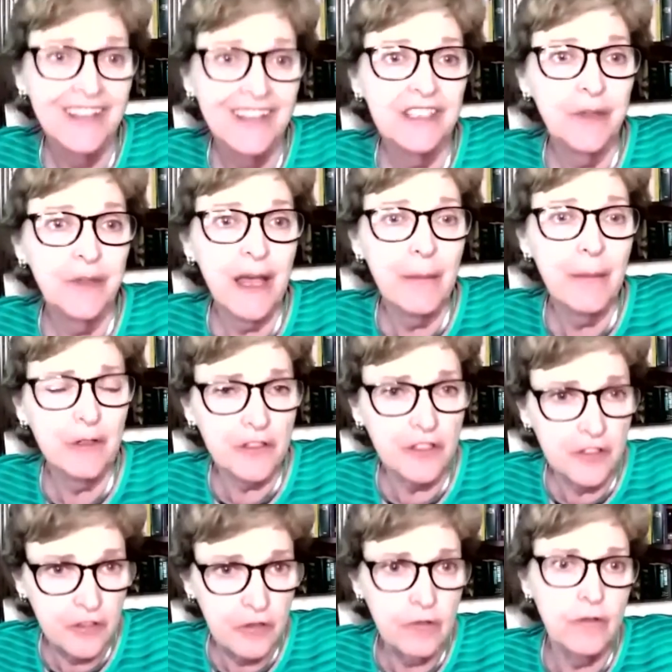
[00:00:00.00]
to be able to
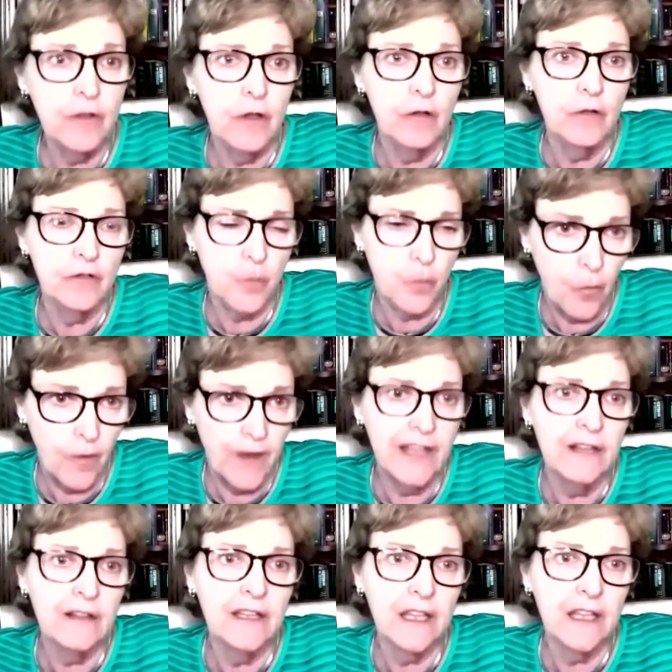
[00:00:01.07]
do those
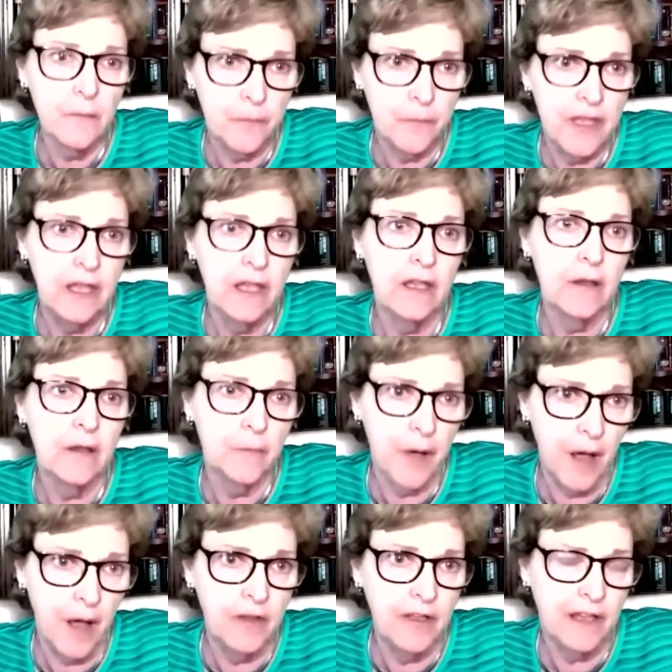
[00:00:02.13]
really big
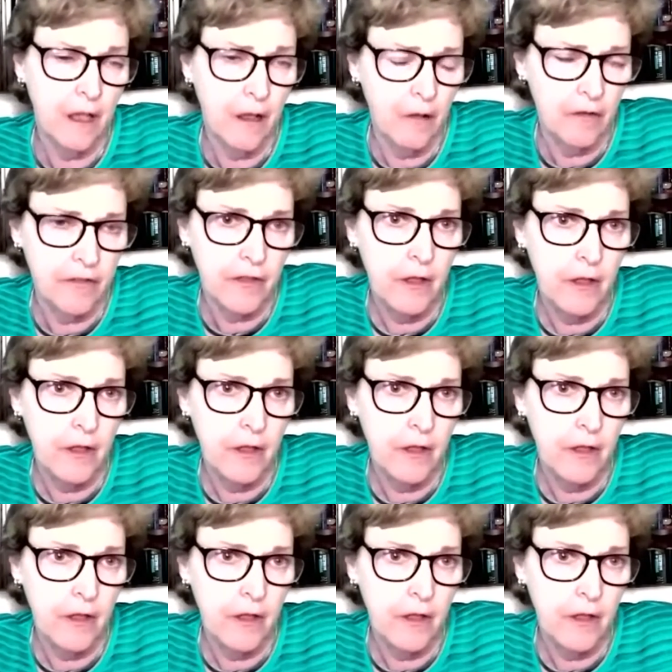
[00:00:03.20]
public health